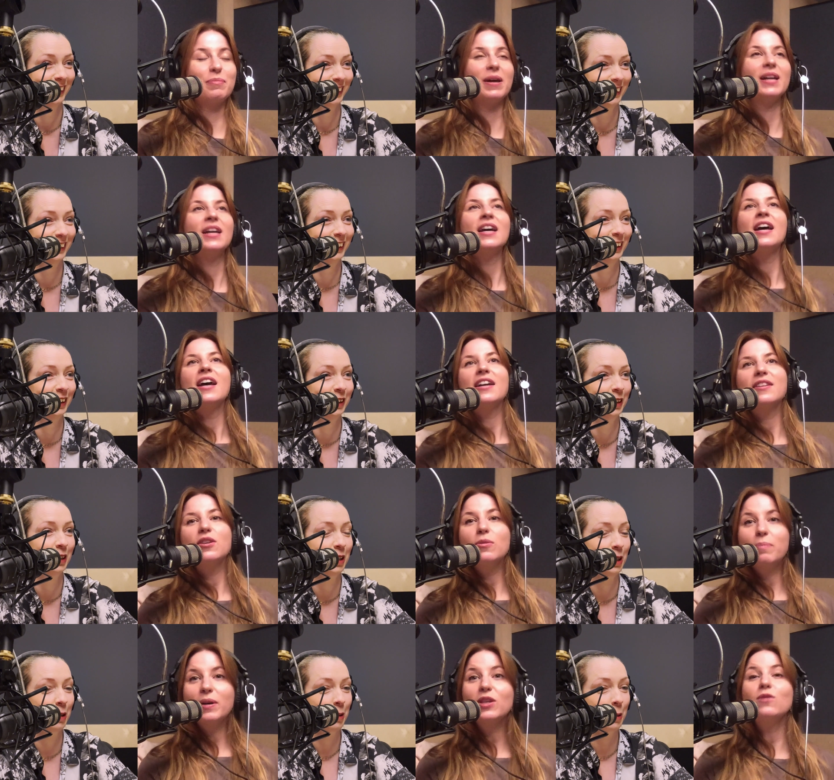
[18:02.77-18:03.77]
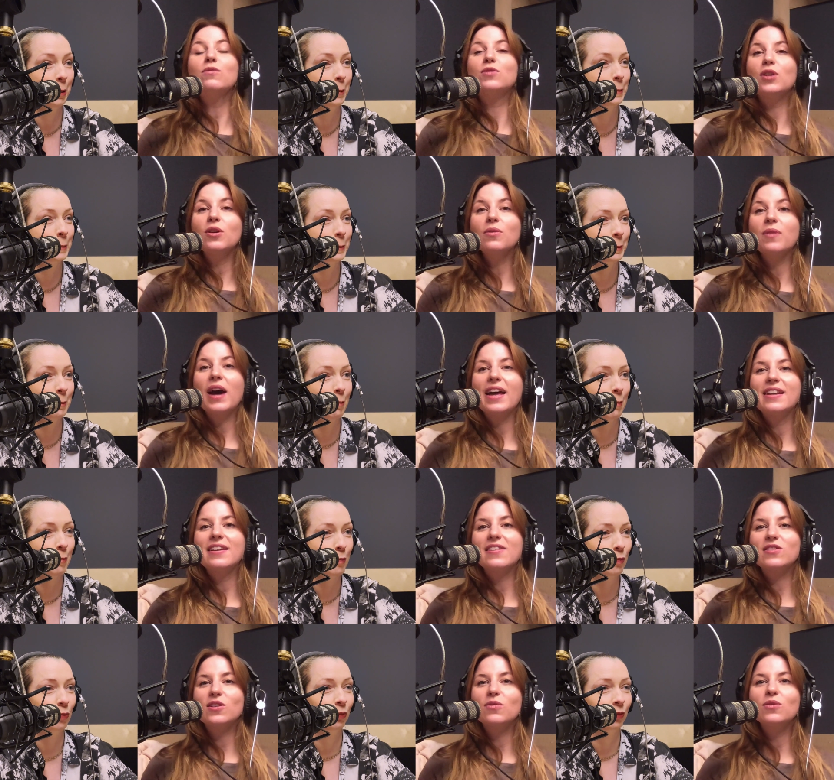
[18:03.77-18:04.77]
Speaker 1: But, you do. And
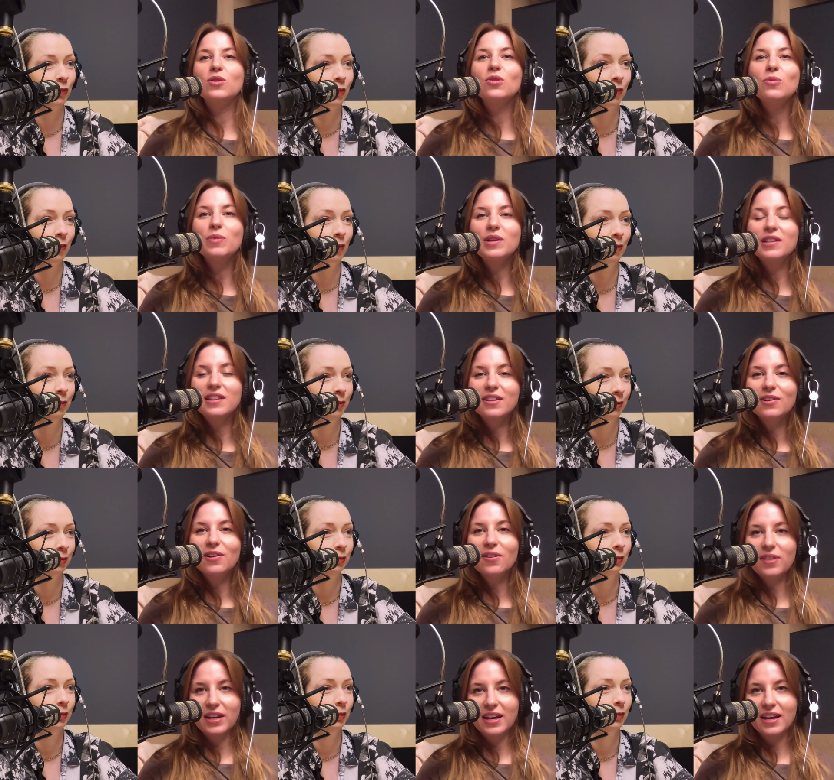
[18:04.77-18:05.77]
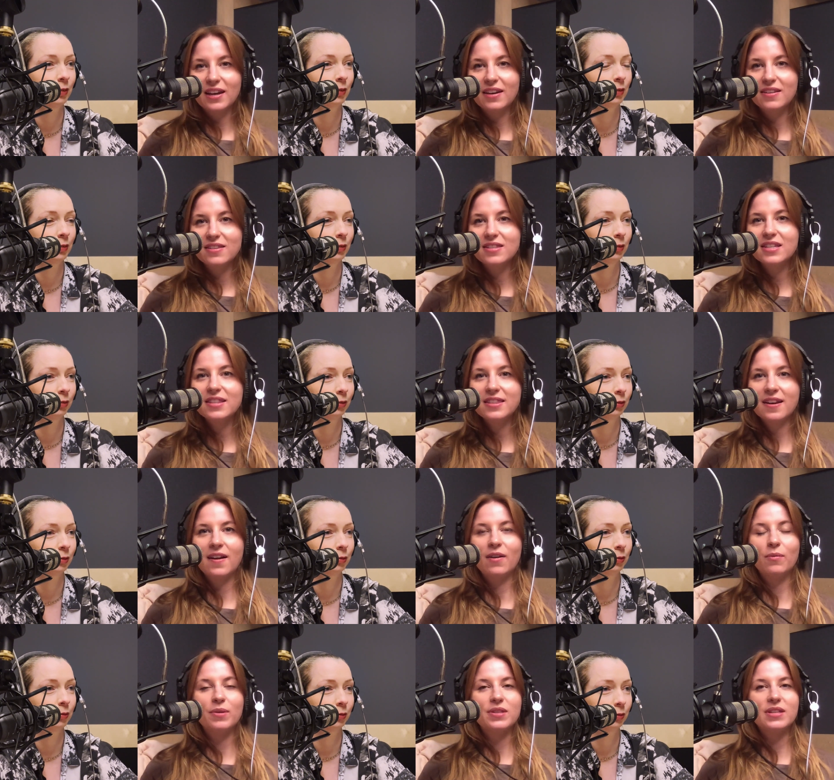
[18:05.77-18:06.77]
so you will literally sit
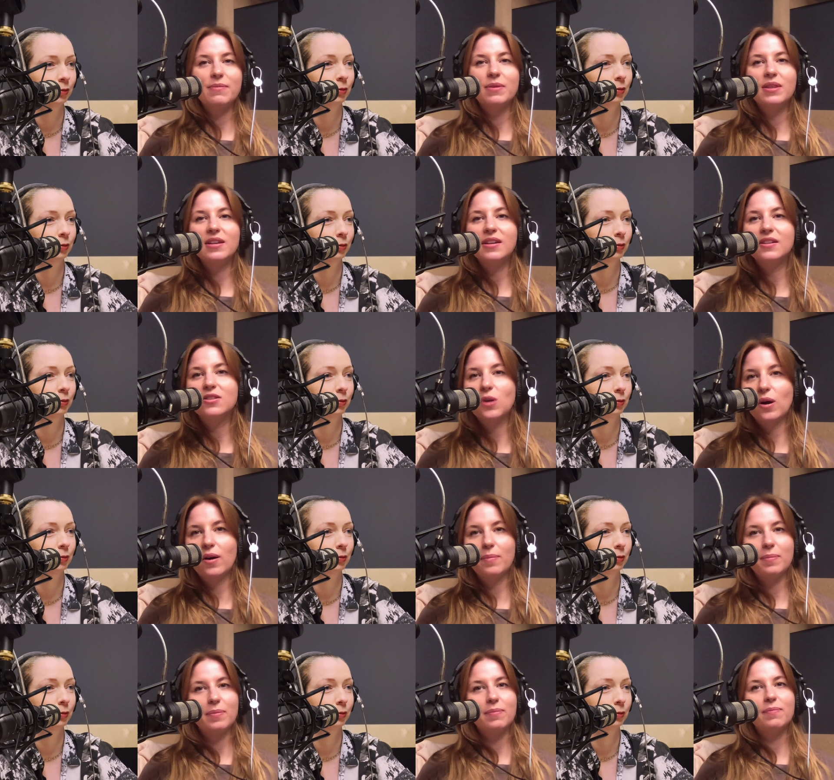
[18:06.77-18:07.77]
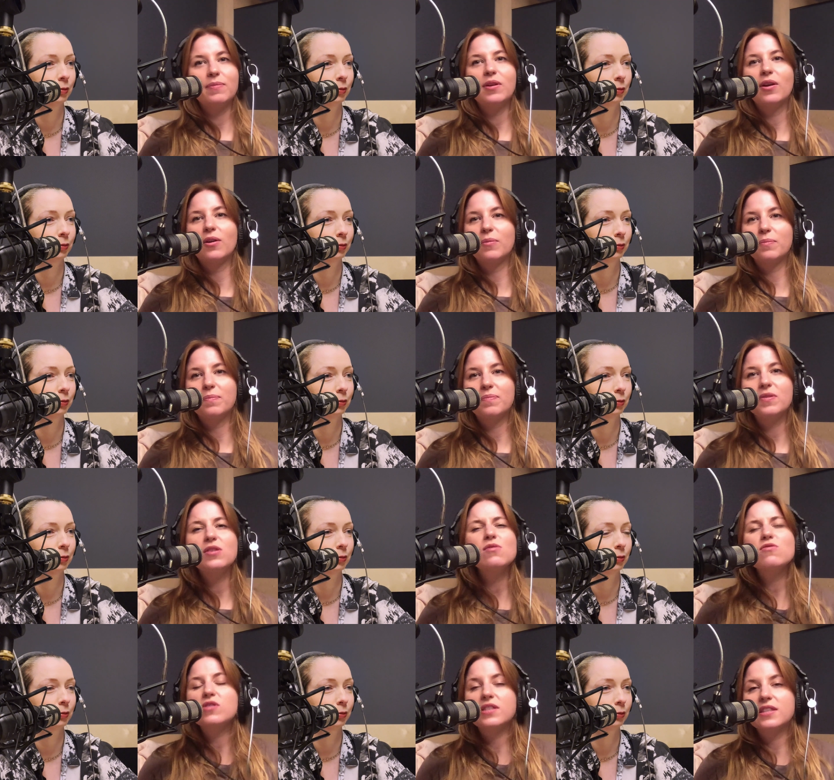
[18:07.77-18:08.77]
there with some of the top, you know,
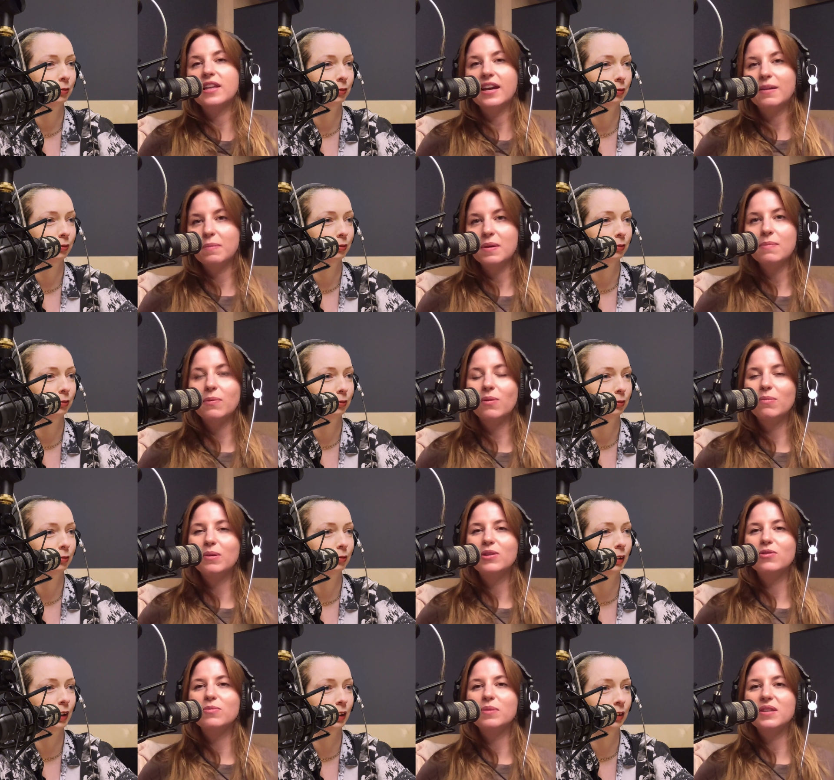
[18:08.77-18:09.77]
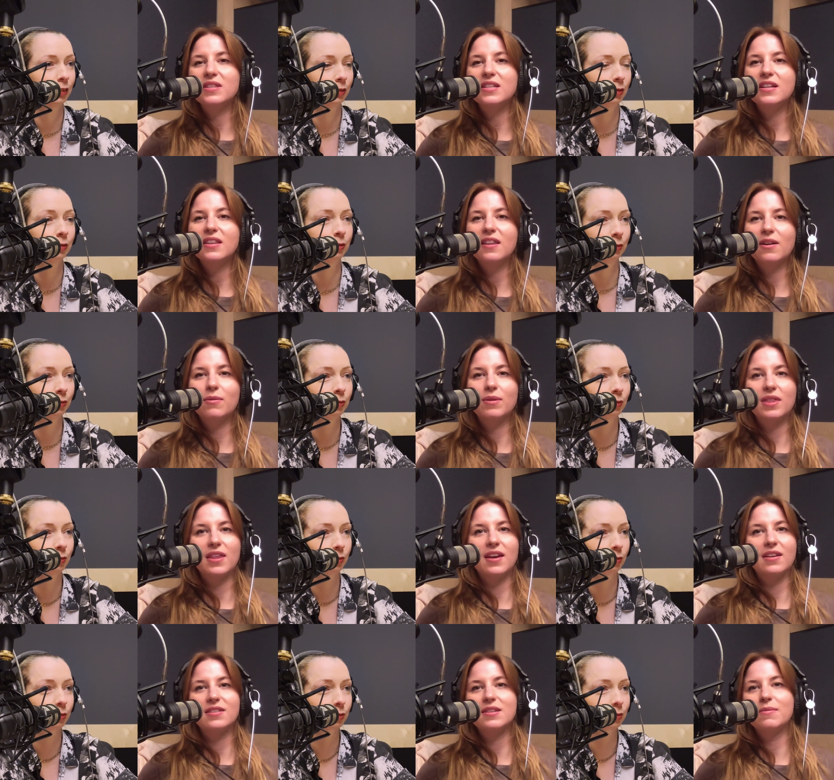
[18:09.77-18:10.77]
you just like people, but you'll be sitting there with
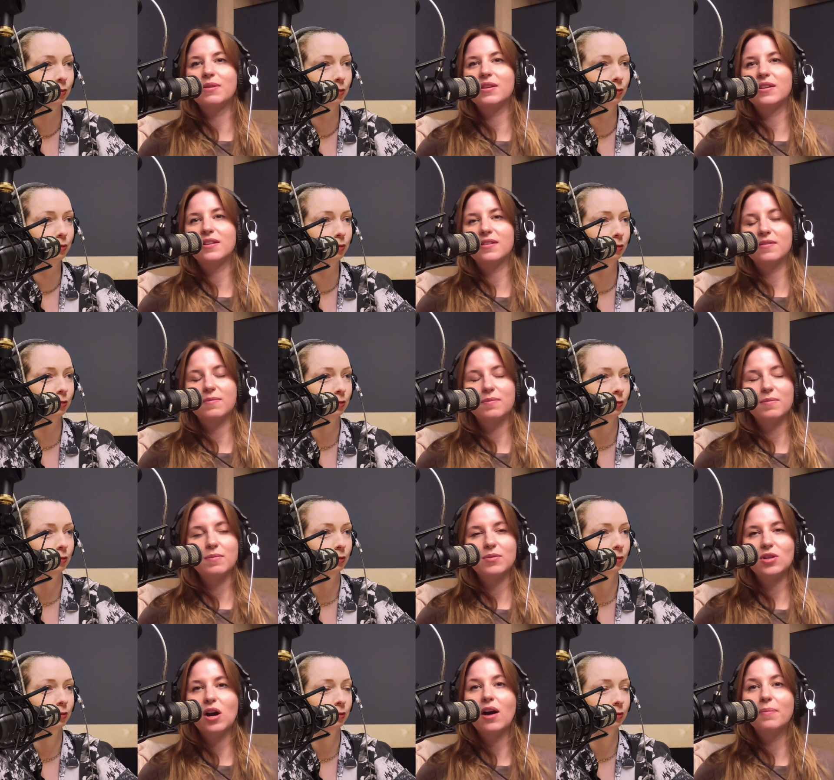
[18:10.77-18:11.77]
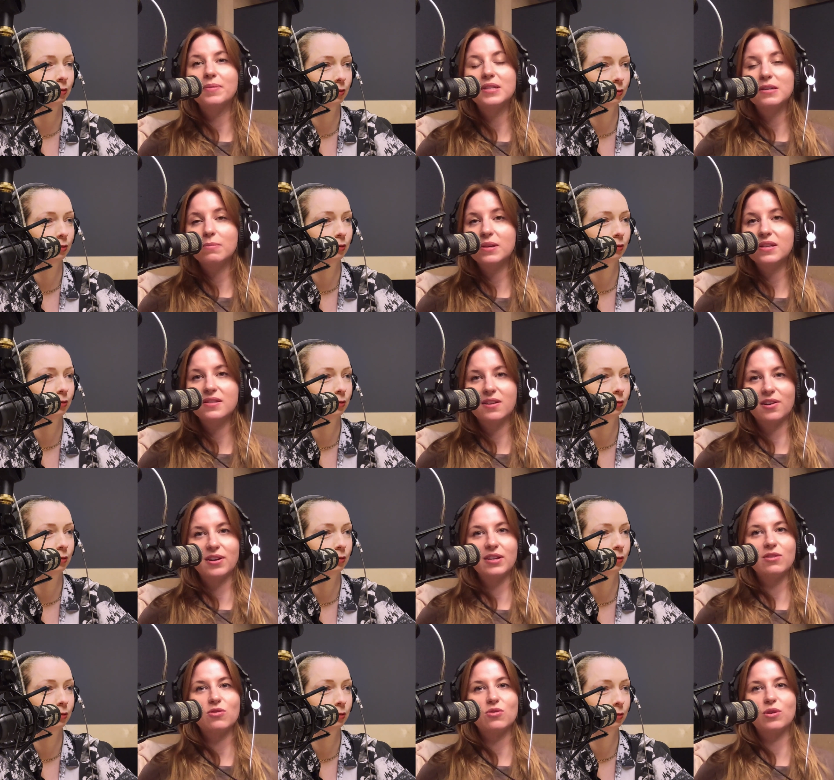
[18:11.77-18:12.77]
like some of the top DPs in our
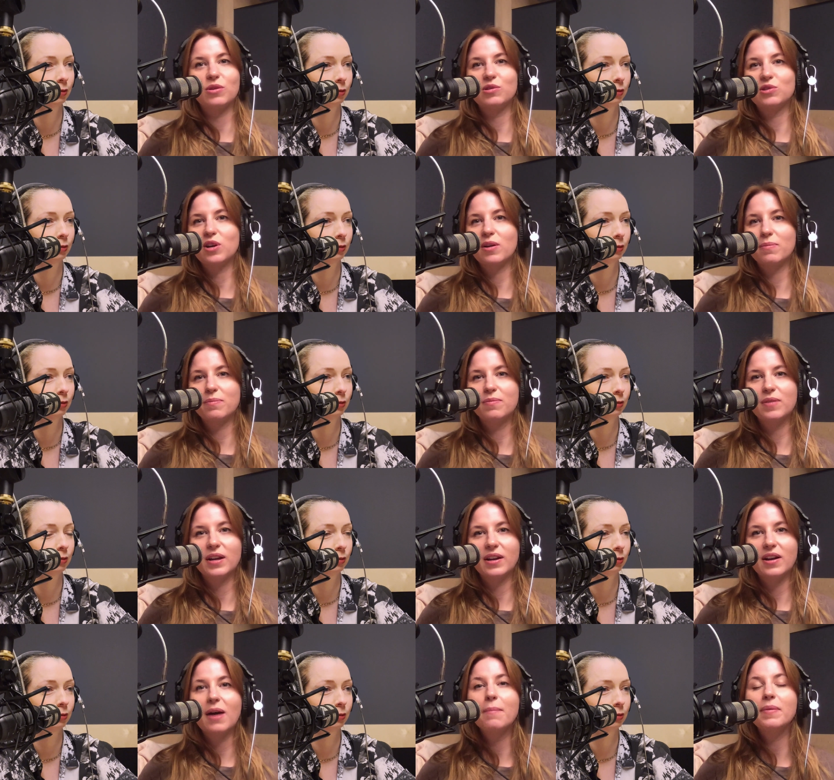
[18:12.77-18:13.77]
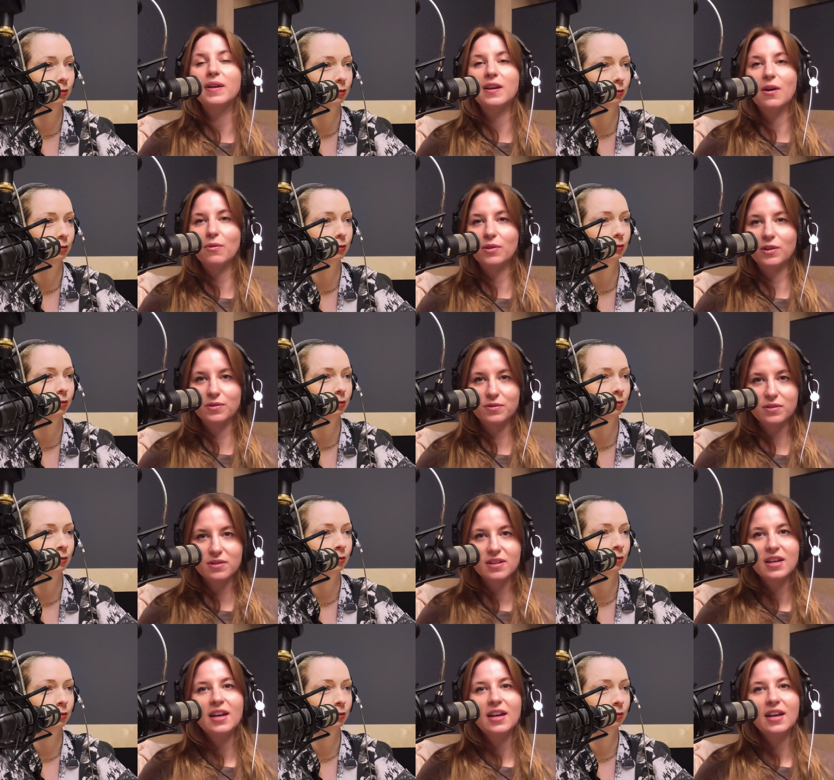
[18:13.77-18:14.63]
industry, the top like company owners.